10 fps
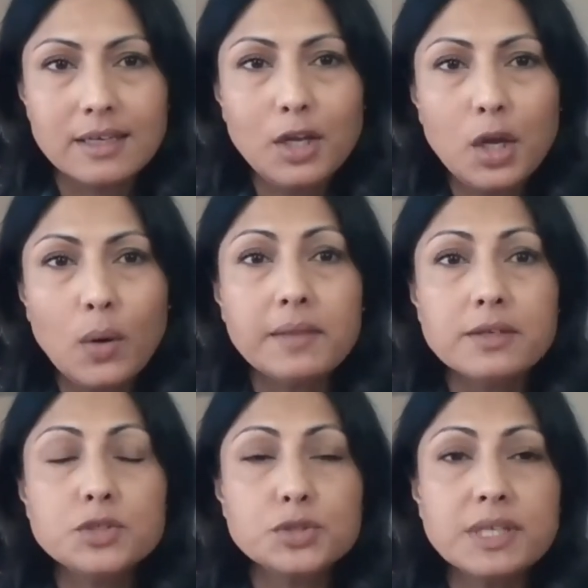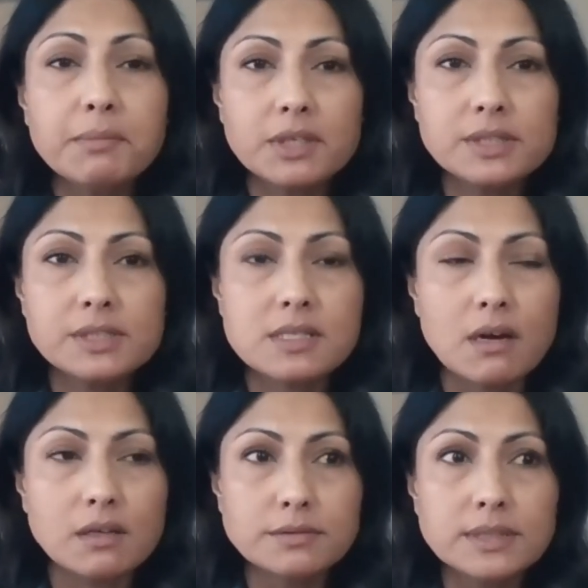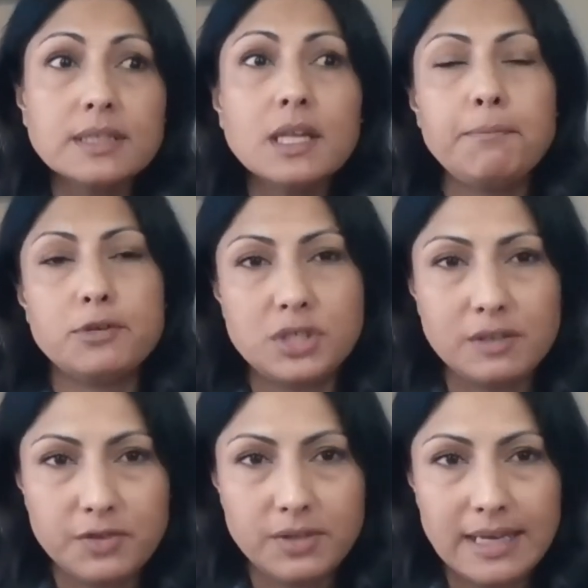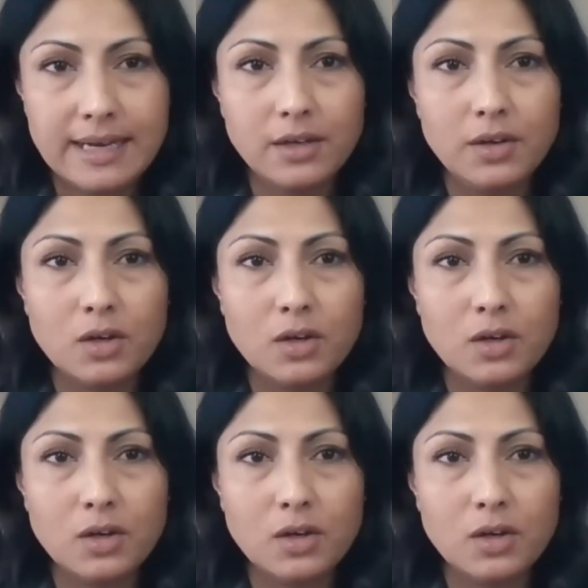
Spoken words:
And the Dreamers are really pushing for that,